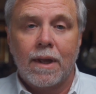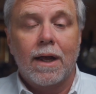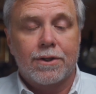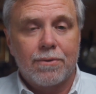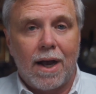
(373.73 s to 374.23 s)

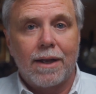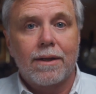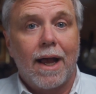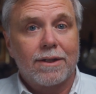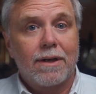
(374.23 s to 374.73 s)
That's right.
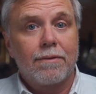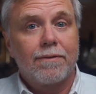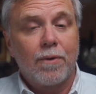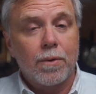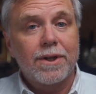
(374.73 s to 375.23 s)
As of the
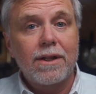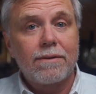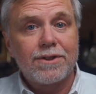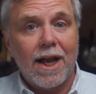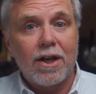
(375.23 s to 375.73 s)
14th
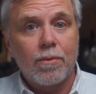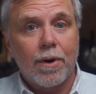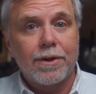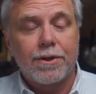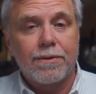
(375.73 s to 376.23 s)
of
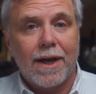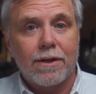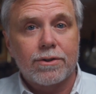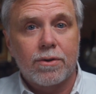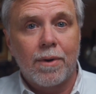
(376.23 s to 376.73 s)
January
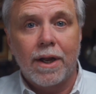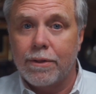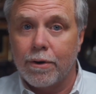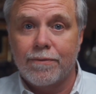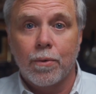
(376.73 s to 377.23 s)
2020,
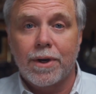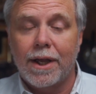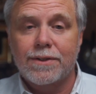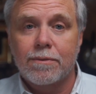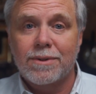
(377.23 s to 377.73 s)
34
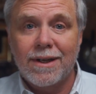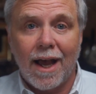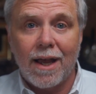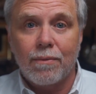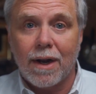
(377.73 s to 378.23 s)
days from
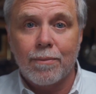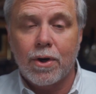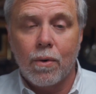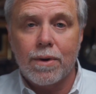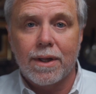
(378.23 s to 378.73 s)
today when I'm
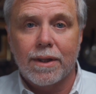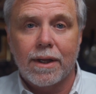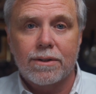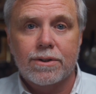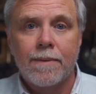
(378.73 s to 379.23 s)
recording
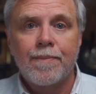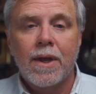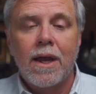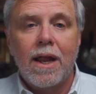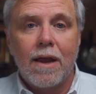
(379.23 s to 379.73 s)
this,
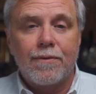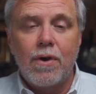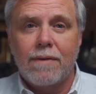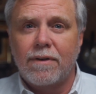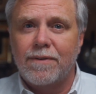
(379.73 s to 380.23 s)
if
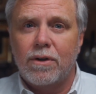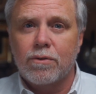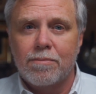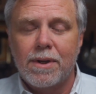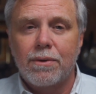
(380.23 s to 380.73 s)
you have a
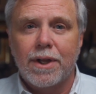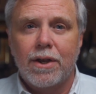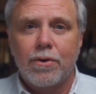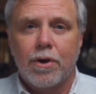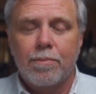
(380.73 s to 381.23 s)
vulnerability
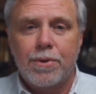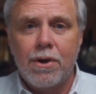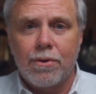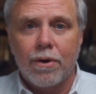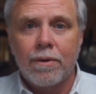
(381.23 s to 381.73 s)
in your
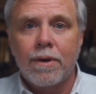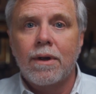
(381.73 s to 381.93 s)
computer,